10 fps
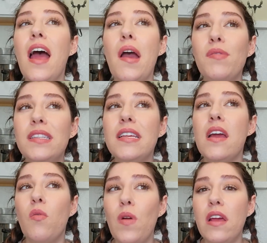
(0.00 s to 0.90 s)
I would
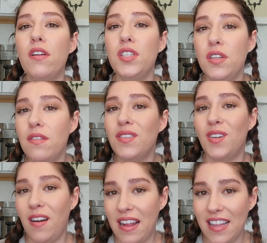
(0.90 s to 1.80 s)
say a week or two of
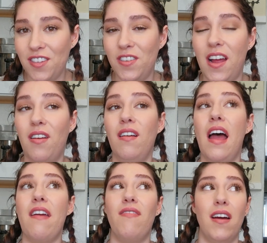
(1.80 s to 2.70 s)
starting this
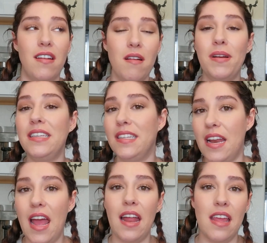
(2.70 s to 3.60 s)
channel, I found out my
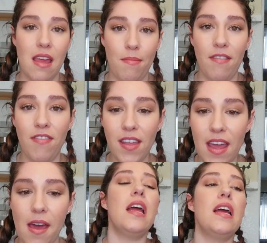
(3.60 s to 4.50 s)
son had
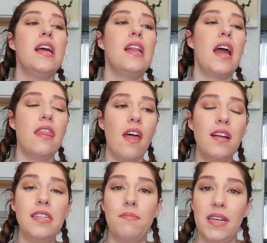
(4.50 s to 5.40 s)
hemophilia. And I
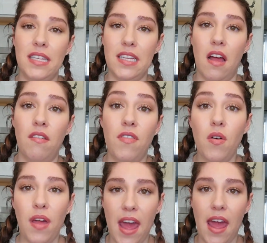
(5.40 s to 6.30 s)
thought to myself,
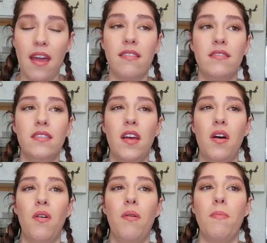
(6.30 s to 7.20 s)
okay,
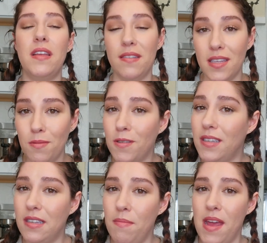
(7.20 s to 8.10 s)
so this is
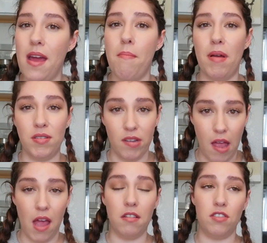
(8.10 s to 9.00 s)
supposed to be a mental
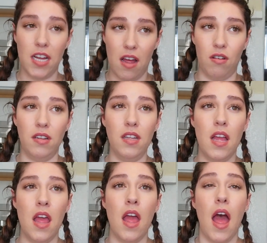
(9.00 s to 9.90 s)
health channel.
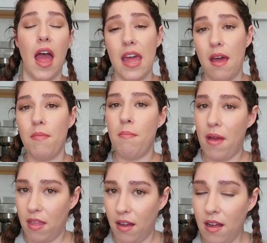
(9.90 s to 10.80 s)
I am a
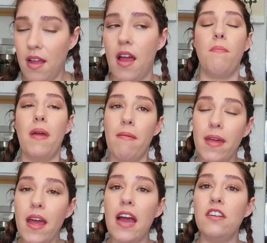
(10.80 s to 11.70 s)
mother.
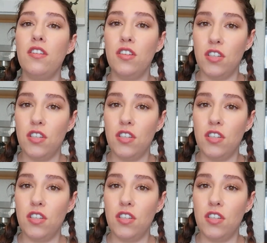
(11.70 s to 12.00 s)
Maybe I should